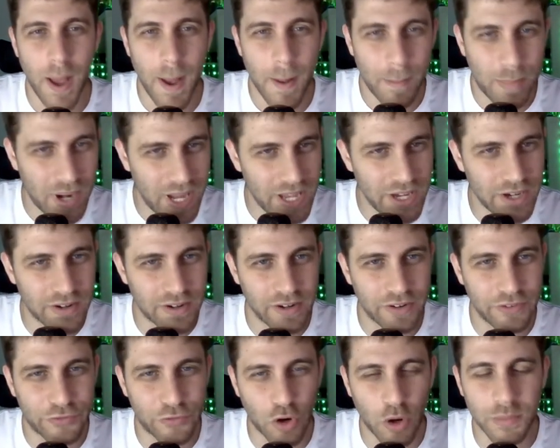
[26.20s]
player
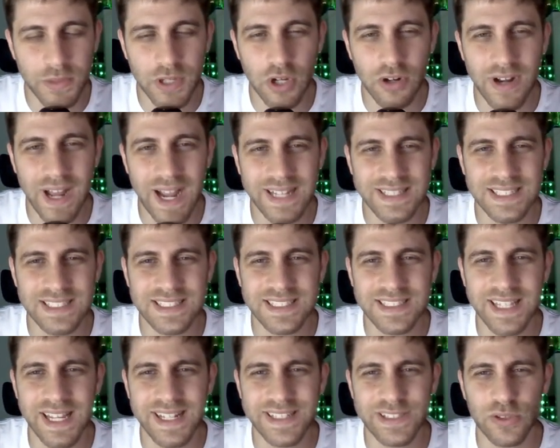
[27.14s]
from the United
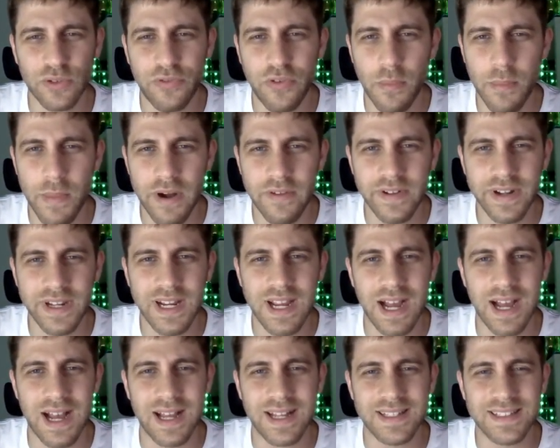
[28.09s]
States of
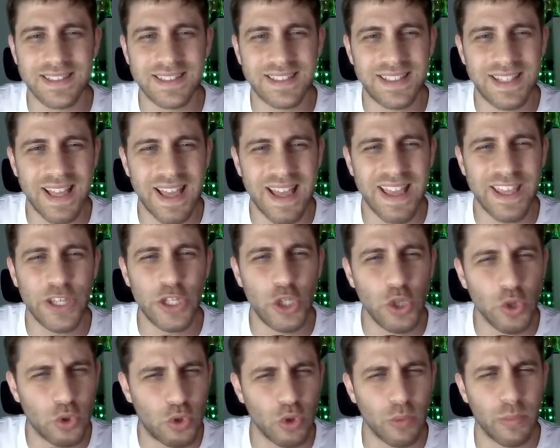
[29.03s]
America, the
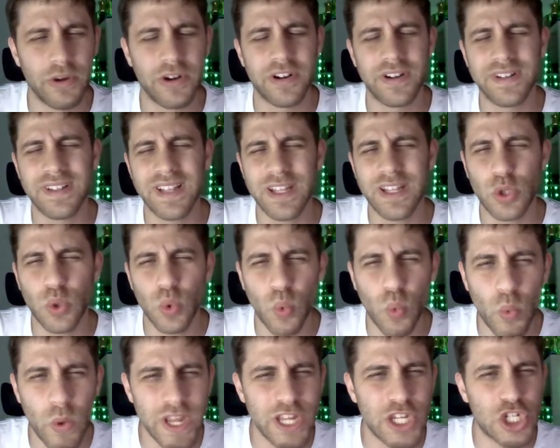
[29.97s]
YouTuber, the
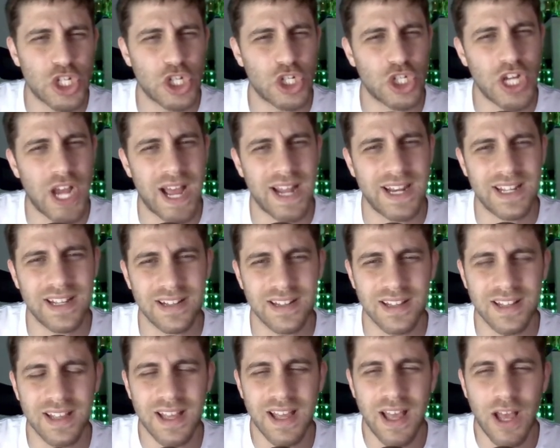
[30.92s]
Twitch
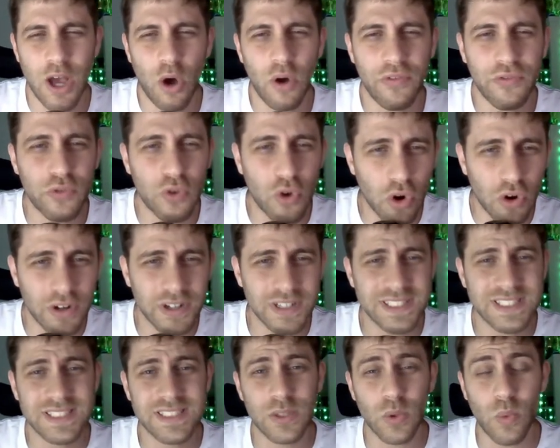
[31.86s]
channel, of
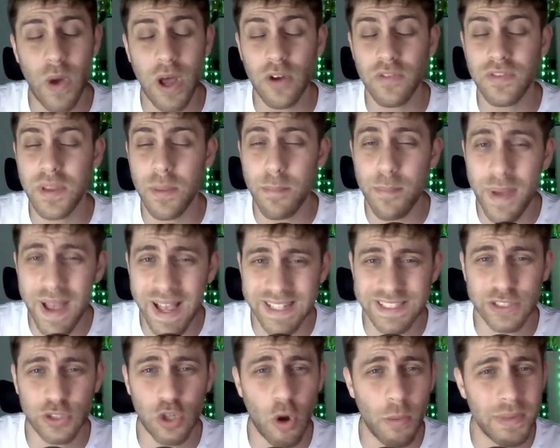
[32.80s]
course one of the
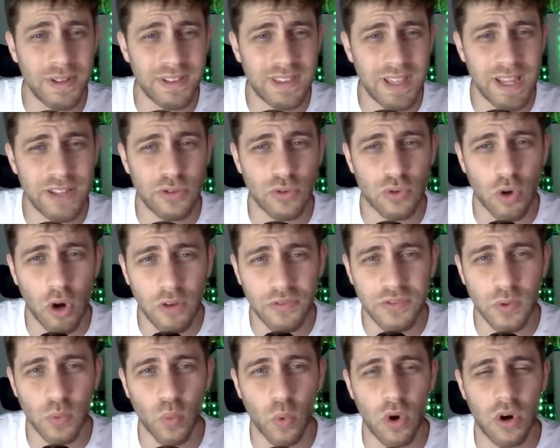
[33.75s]
best commentator of
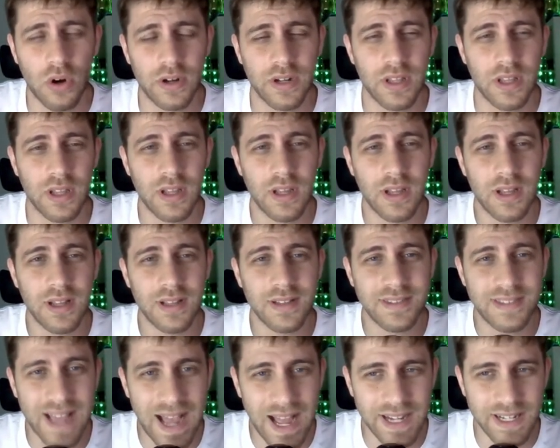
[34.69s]
the world,
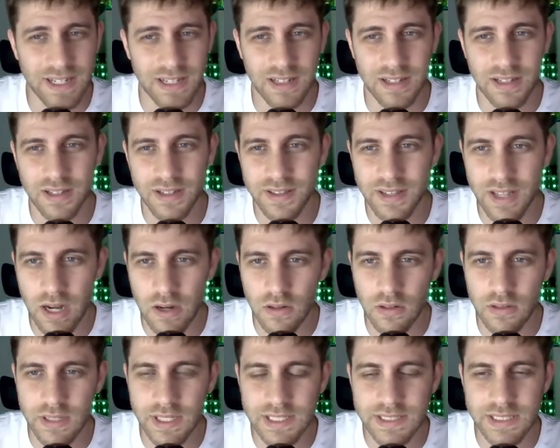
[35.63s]
Daniel
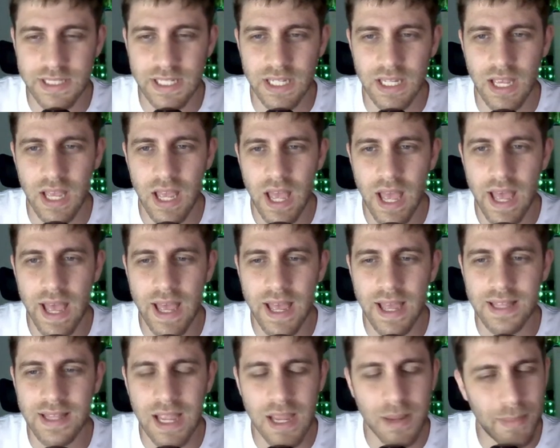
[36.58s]
Naroditsky.
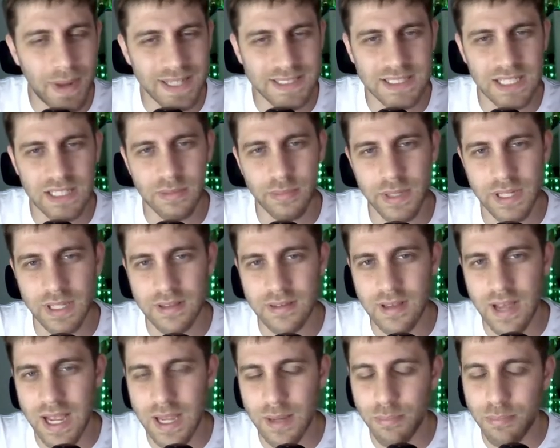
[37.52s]
And I must admit,
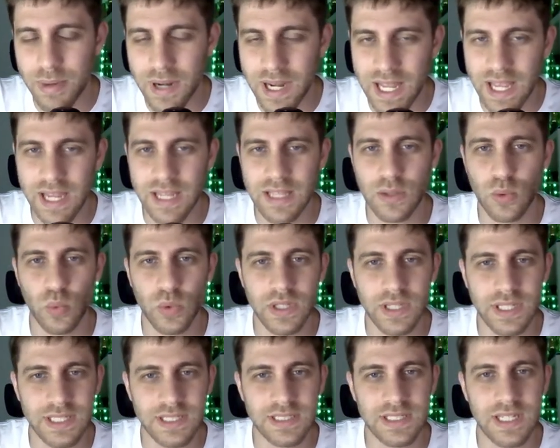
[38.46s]
I played with
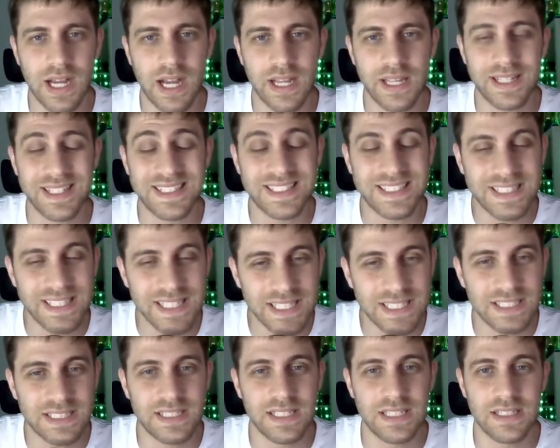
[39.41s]
this guy
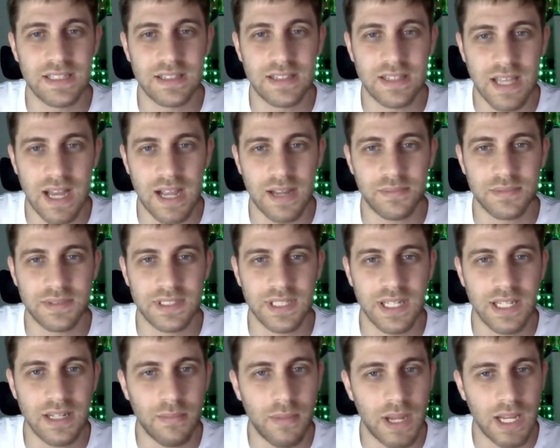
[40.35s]
16 times
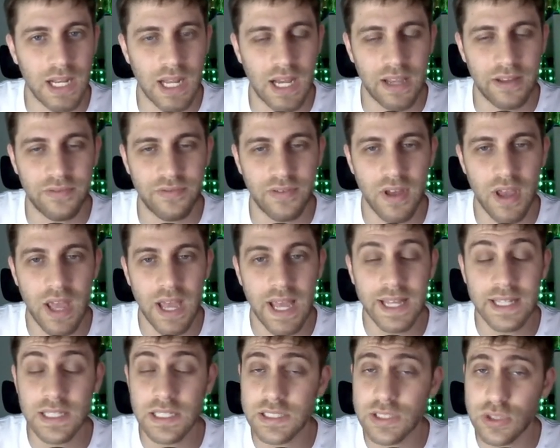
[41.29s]
in my life
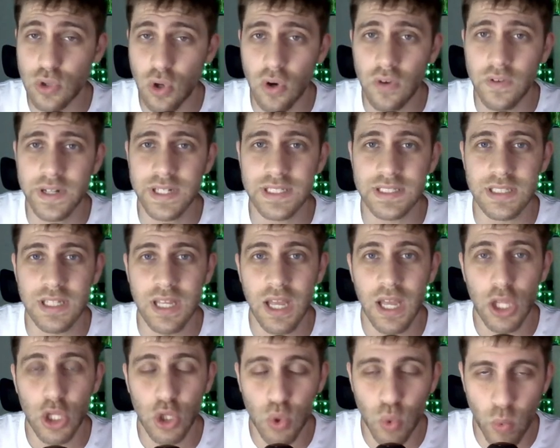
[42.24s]
and the score is
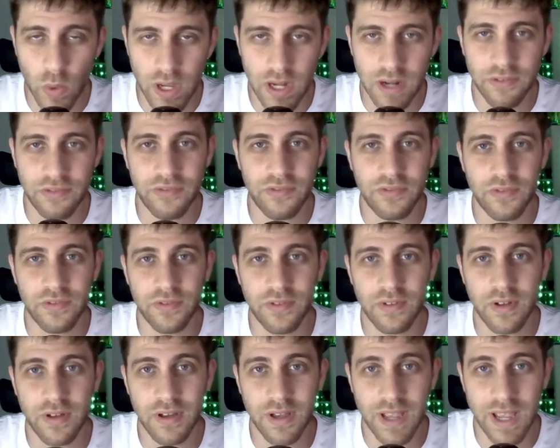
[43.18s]
12
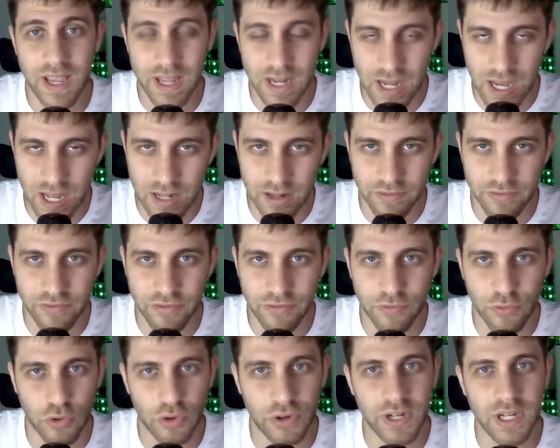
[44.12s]
and a half
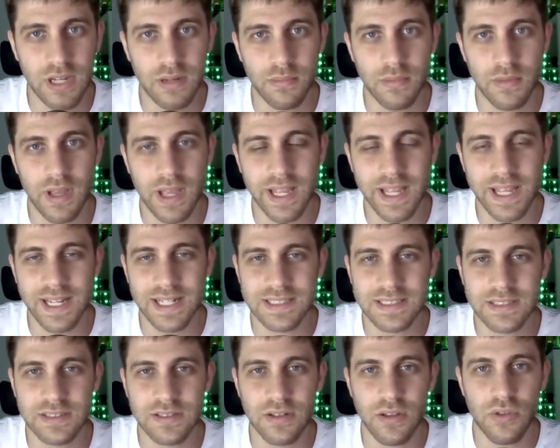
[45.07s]
for him
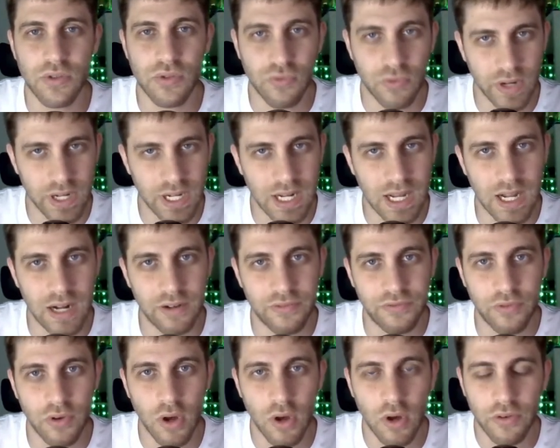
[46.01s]
against
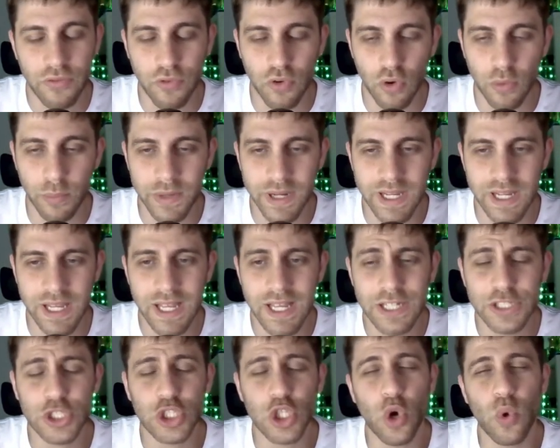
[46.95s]
3.5 for me,
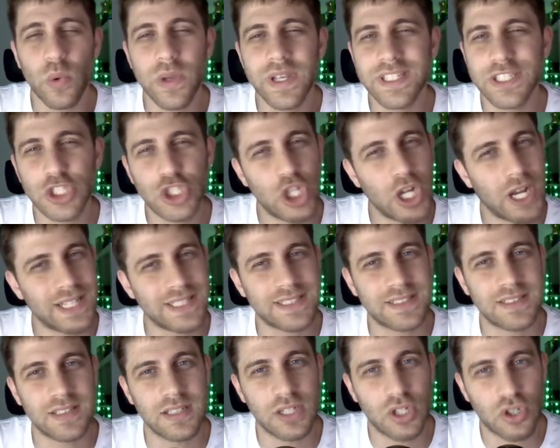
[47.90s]
so he's
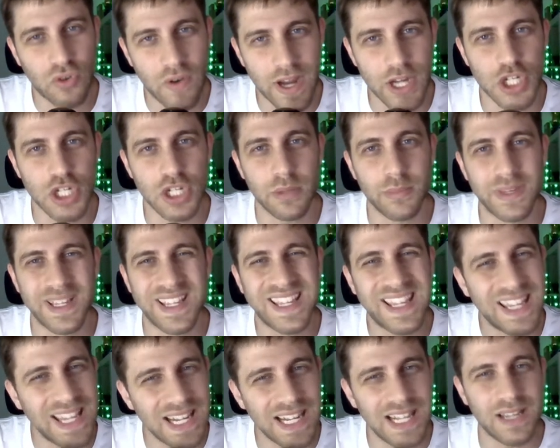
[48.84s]
just crushing me,
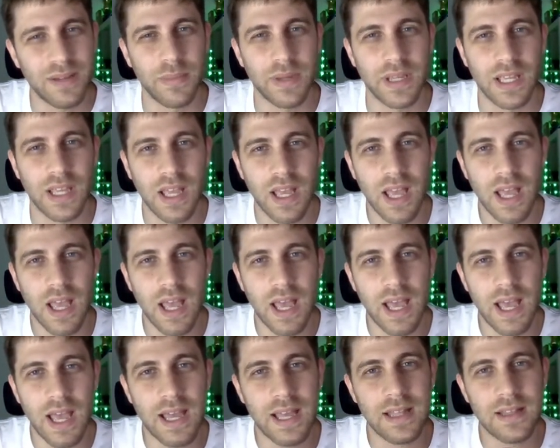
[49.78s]
killing me.
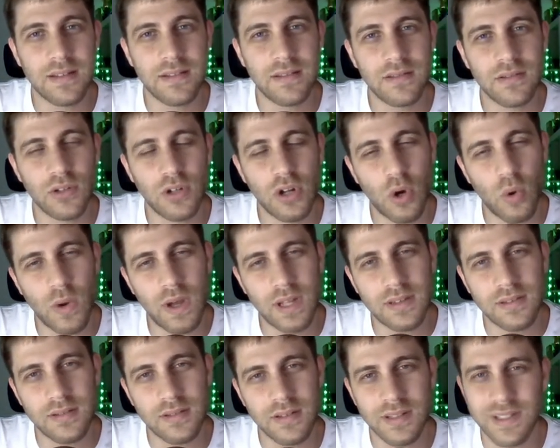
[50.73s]
And you know
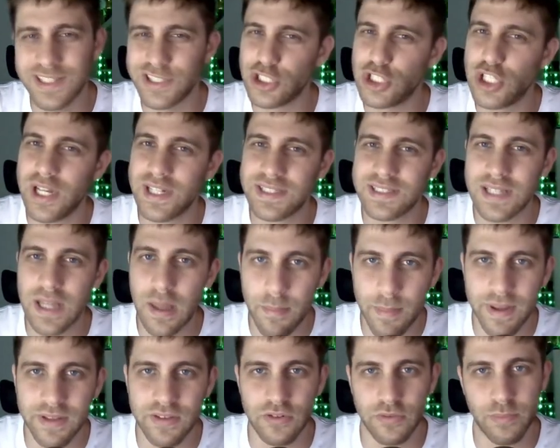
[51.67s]
what, he's just a
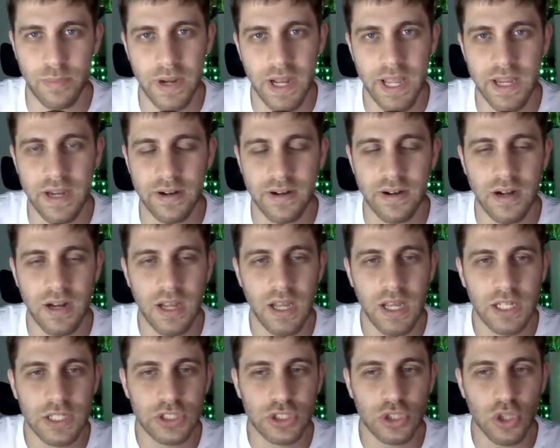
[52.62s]
better player.
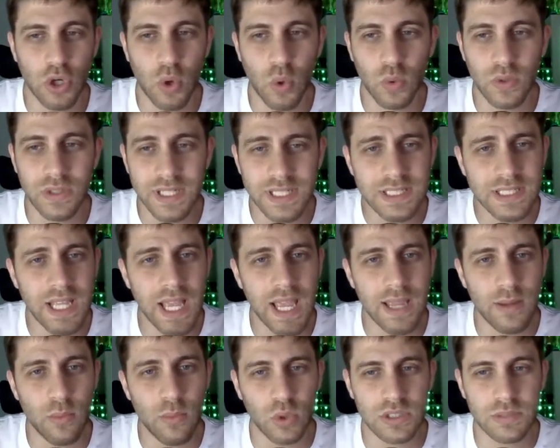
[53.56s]
So this
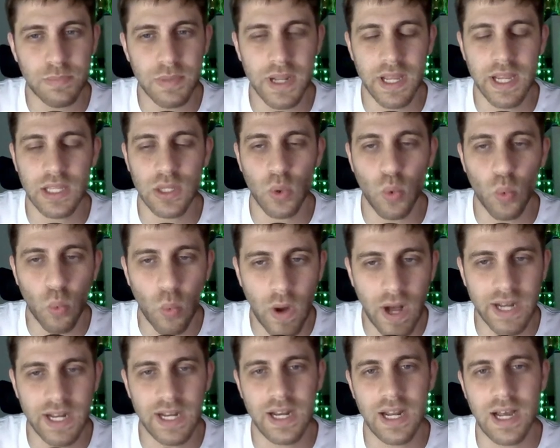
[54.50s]
game was played
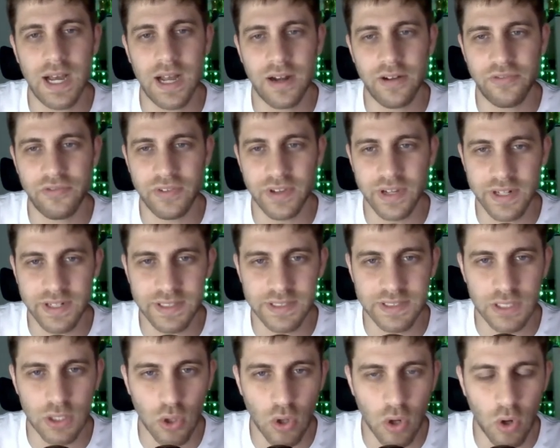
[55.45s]
1.5
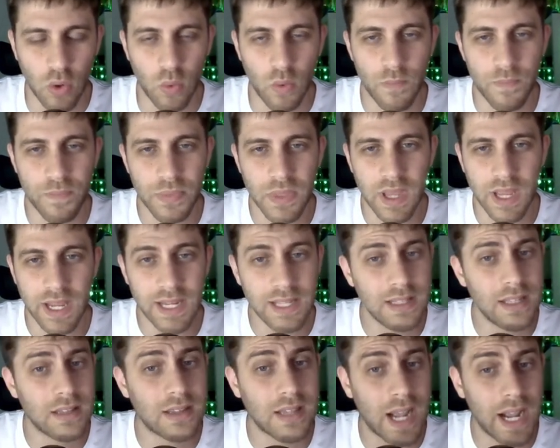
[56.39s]
years ago in
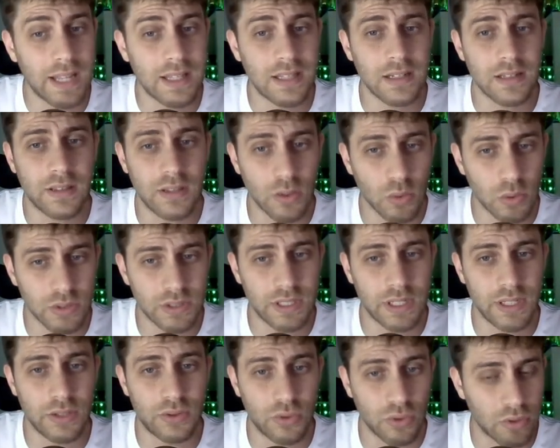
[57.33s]
the Title
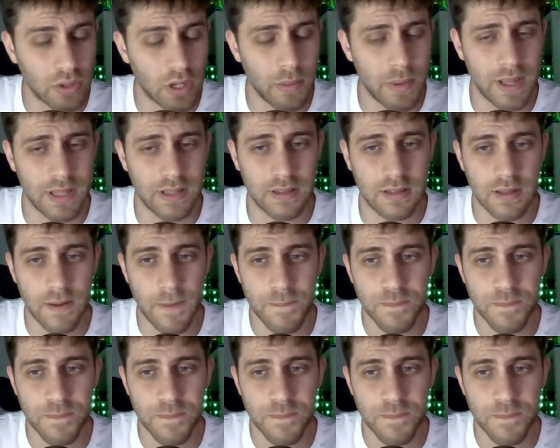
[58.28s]
Tuesday tournament.